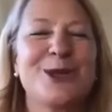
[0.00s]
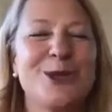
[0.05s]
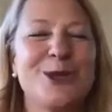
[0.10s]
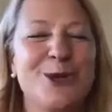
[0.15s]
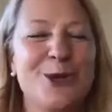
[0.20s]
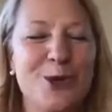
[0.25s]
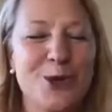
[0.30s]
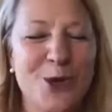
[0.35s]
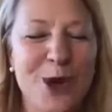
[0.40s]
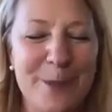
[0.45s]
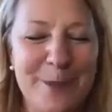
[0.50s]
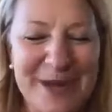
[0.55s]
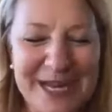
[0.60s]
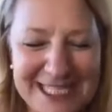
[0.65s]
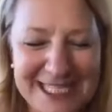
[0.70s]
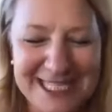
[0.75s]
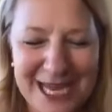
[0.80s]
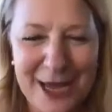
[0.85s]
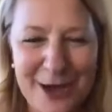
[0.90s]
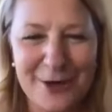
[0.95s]
So you grew up in a
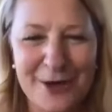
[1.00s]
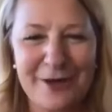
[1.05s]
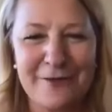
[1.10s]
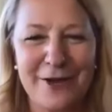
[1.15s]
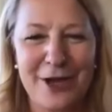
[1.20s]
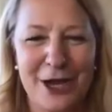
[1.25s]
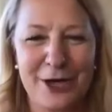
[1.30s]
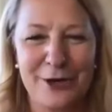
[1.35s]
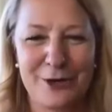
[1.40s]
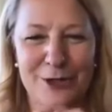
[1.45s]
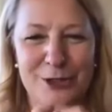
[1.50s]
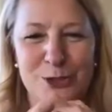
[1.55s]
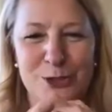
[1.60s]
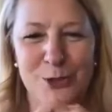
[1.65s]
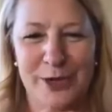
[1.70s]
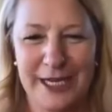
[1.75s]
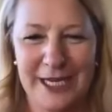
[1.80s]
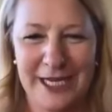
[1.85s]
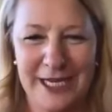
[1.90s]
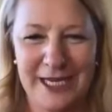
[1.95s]
town of
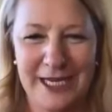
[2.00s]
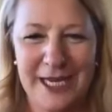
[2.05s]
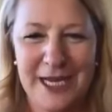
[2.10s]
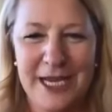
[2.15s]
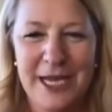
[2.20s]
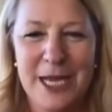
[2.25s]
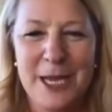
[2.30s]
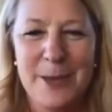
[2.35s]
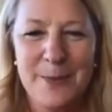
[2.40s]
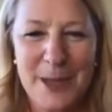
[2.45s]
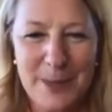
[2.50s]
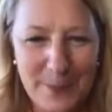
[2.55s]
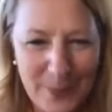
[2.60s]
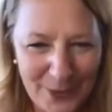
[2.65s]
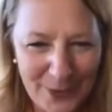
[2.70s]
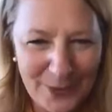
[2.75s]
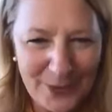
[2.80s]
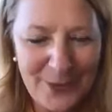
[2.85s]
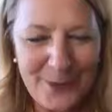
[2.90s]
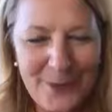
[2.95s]
120
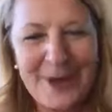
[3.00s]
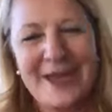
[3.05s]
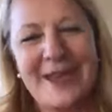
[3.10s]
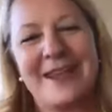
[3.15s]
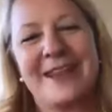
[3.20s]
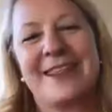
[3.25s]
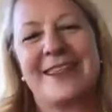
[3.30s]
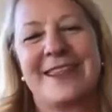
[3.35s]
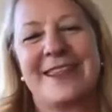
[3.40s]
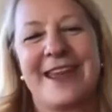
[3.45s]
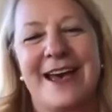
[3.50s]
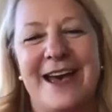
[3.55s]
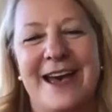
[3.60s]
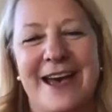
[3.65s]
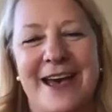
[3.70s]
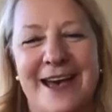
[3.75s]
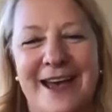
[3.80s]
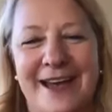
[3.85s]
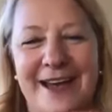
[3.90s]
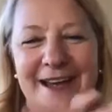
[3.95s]
people with
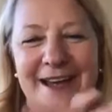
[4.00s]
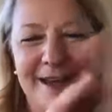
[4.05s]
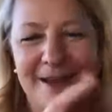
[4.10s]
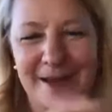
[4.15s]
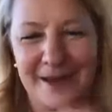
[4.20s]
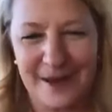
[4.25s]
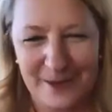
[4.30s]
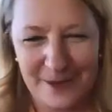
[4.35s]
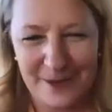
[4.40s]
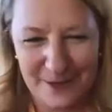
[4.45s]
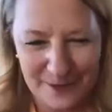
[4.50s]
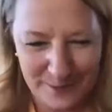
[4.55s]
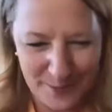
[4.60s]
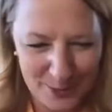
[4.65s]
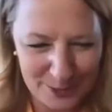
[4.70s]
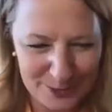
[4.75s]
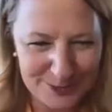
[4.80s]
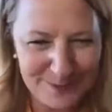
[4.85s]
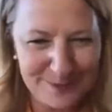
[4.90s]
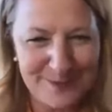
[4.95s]
a
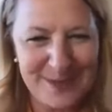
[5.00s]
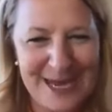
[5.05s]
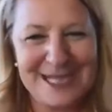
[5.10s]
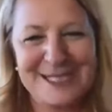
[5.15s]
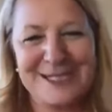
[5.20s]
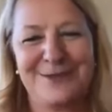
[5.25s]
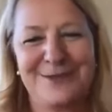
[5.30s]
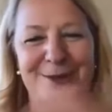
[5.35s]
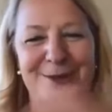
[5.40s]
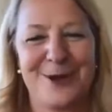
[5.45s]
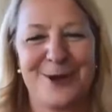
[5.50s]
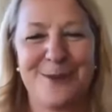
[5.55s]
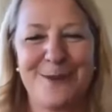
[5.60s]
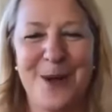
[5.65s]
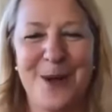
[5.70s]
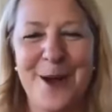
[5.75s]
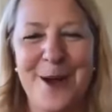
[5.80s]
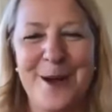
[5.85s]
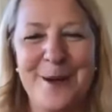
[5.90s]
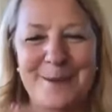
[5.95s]
postmaster for your
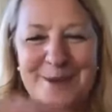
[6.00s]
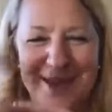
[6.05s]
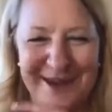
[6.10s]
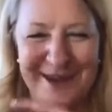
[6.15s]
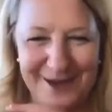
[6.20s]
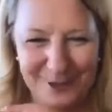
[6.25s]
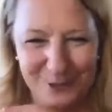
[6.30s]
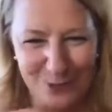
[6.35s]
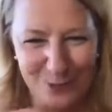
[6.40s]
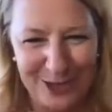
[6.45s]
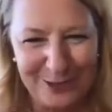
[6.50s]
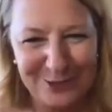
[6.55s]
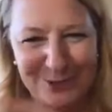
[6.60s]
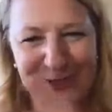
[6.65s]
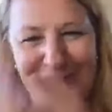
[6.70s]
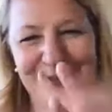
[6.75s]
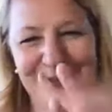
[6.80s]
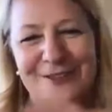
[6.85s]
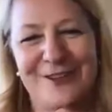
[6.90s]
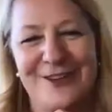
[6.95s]
mom and a well
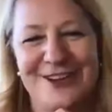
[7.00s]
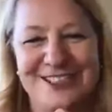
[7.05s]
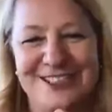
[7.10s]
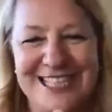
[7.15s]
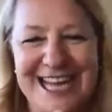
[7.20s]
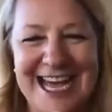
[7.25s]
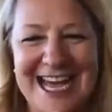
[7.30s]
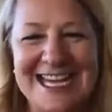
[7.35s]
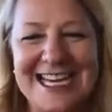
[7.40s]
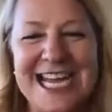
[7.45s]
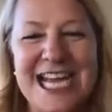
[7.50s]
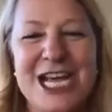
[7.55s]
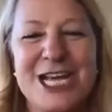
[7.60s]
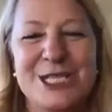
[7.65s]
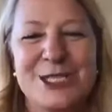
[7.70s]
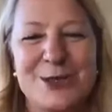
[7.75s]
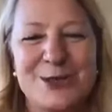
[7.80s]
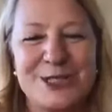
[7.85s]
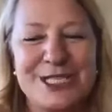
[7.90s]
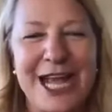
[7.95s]
driller for your dad.
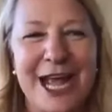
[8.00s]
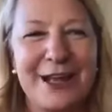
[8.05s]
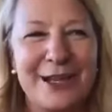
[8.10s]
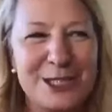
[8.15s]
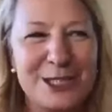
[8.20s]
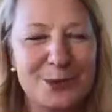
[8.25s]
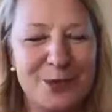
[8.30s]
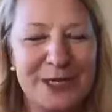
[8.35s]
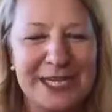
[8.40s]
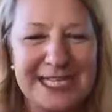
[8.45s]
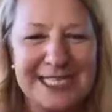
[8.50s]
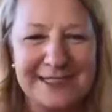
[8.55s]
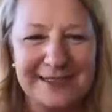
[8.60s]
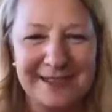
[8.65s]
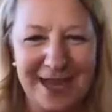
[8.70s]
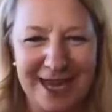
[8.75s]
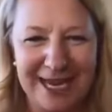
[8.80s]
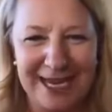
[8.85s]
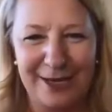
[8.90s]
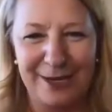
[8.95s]
So tell us what it's
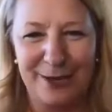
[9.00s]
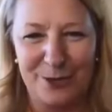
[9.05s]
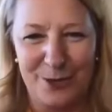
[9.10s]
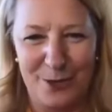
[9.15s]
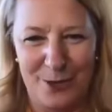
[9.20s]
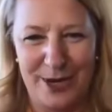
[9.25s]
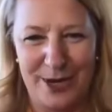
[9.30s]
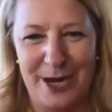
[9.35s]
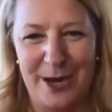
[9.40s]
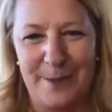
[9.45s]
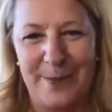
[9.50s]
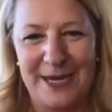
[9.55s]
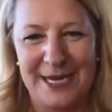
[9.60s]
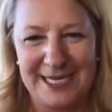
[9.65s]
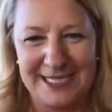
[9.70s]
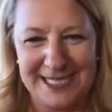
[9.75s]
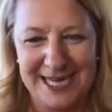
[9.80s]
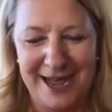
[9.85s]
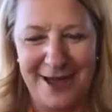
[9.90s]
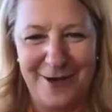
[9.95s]
like growing up in a
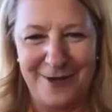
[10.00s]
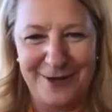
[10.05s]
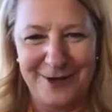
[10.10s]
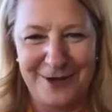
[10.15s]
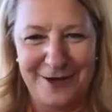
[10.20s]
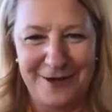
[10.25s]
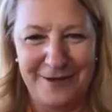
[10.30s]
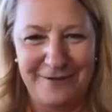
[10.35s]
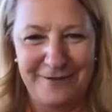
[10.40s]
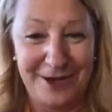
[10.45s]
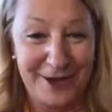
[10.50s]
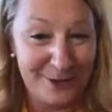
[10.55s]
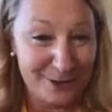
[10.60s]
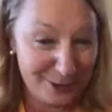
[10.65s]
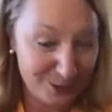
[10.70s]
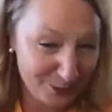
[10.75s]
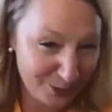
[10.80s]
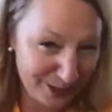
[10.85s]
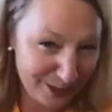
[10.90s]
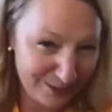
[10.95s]
town of
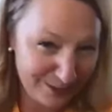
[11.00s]
120